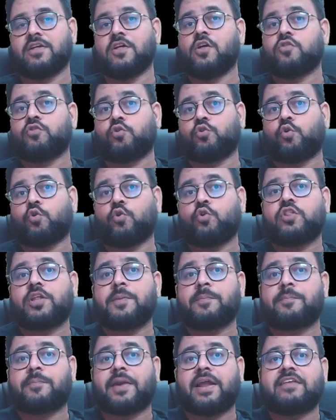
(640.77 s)
So don't you
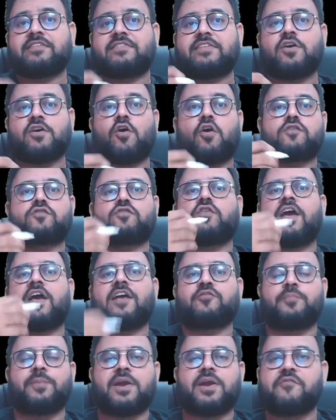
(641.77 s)
think pricing also
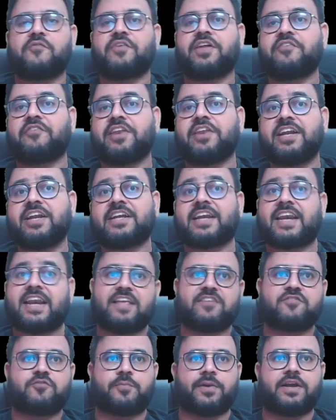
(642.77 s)
has become very, very
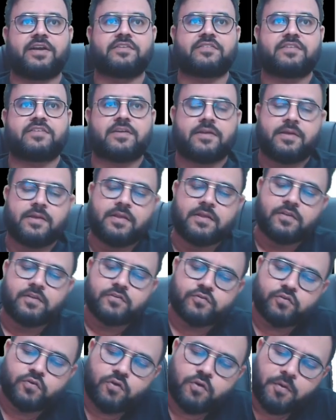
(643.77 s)
transparent, sir?
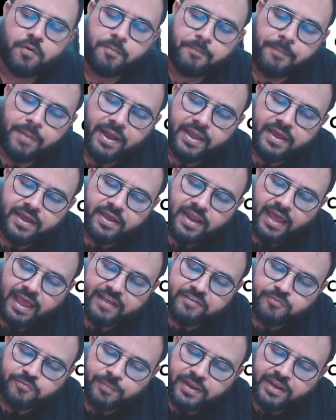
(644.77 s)
So buyer
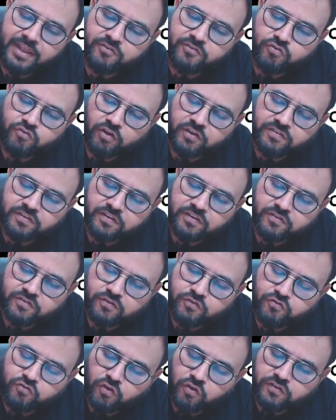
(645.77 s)
has many choices.
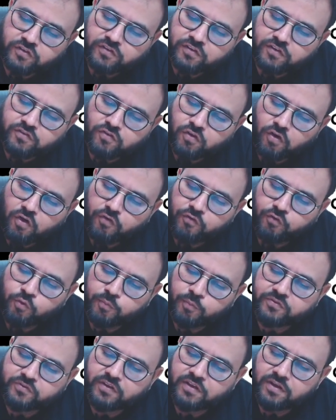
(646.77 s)
Choices of
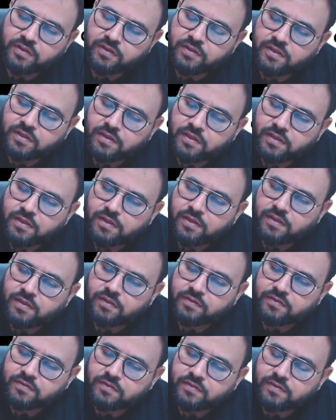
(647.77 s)
whom, sir?
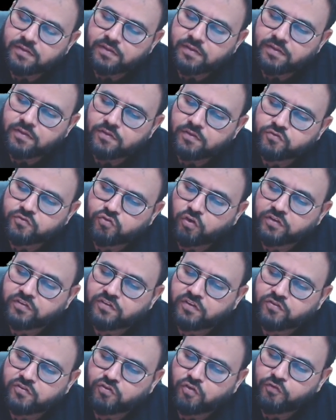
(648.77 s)

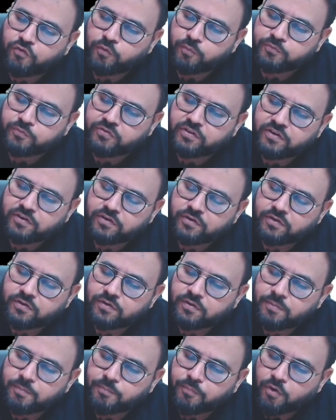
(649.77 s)
Choices of whom, sir?
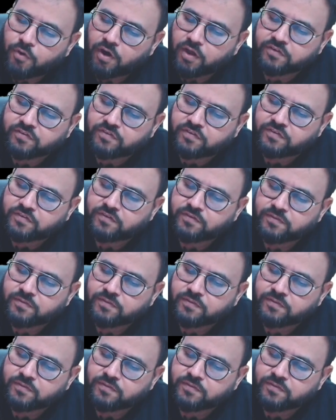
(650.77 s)
Products.